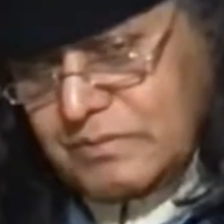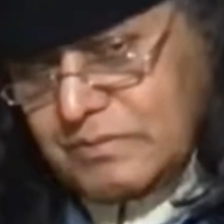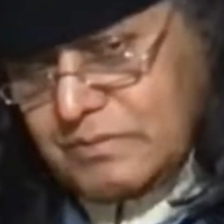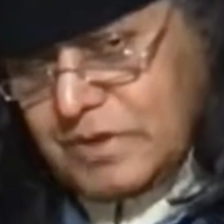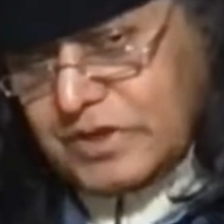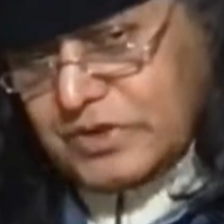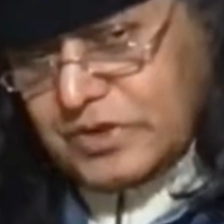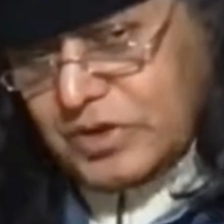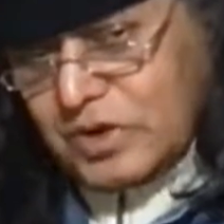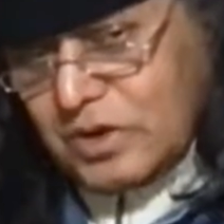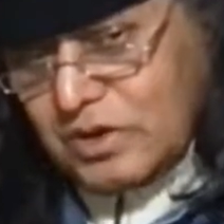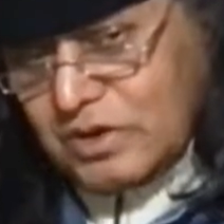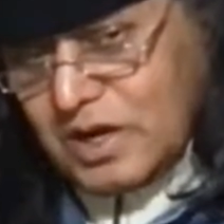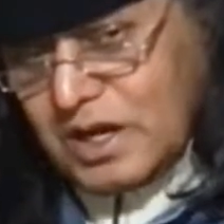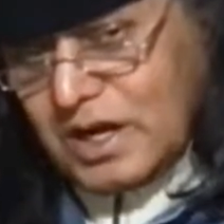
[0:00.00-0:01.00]

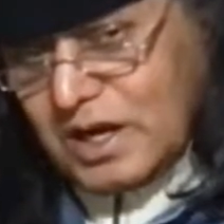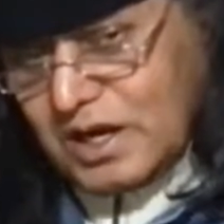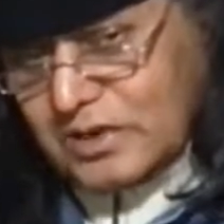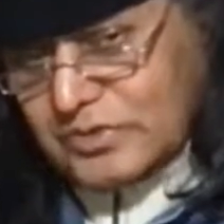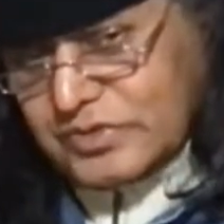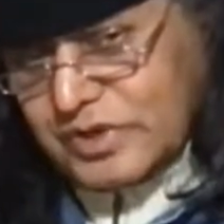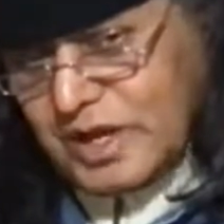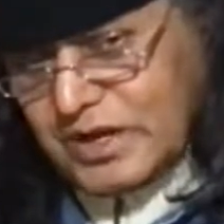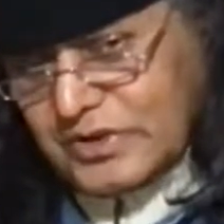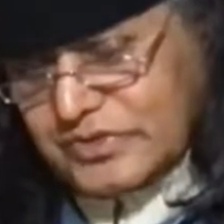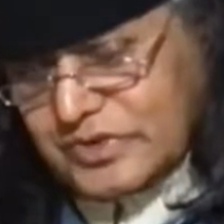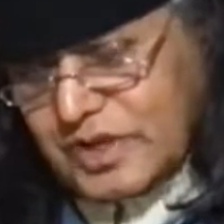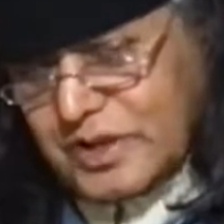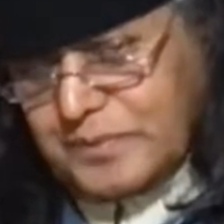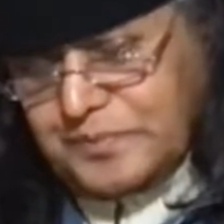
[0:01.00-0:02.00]
mature girls, let's
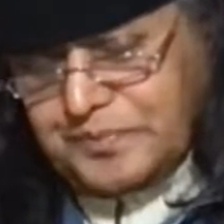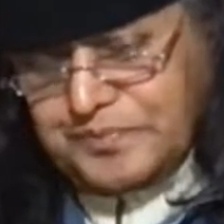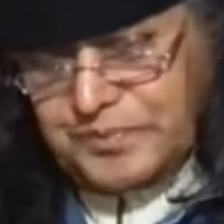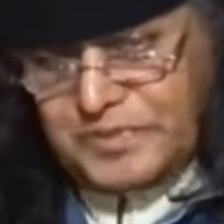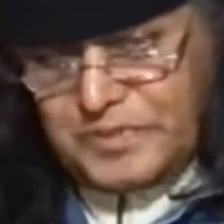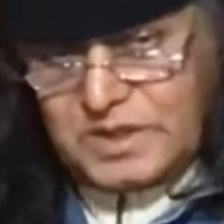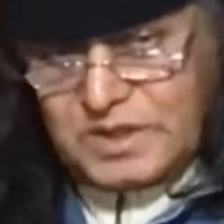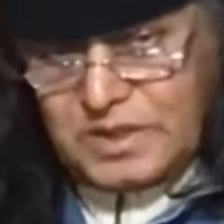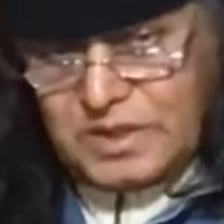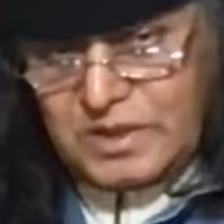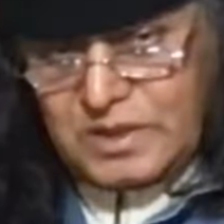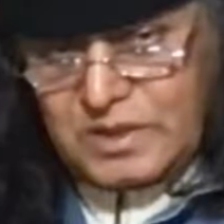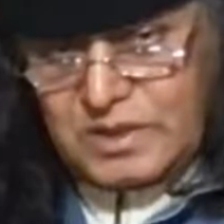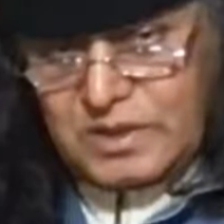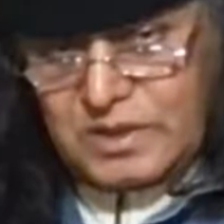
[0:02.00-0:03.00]
say,
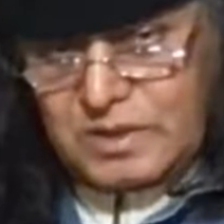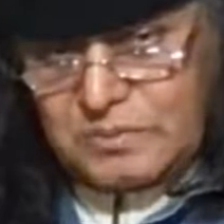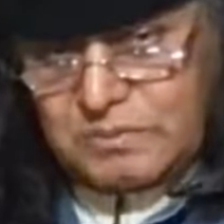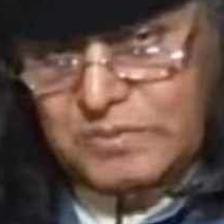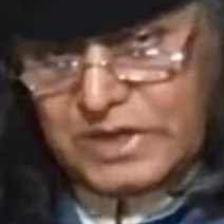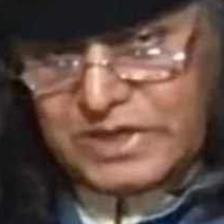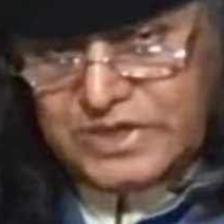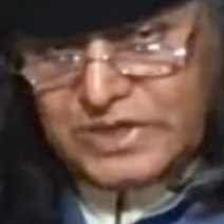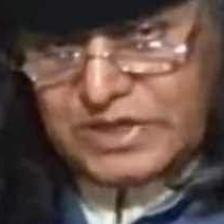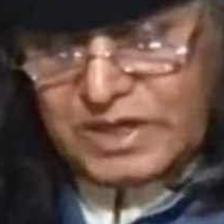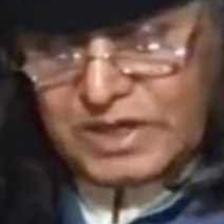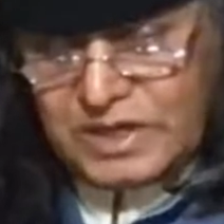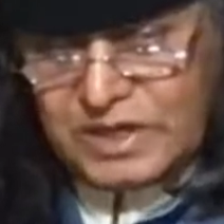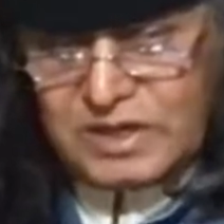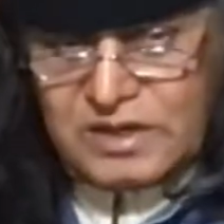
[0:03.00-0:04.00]

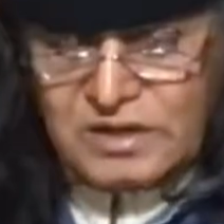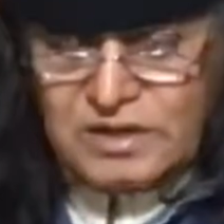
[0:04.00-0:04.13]
meeting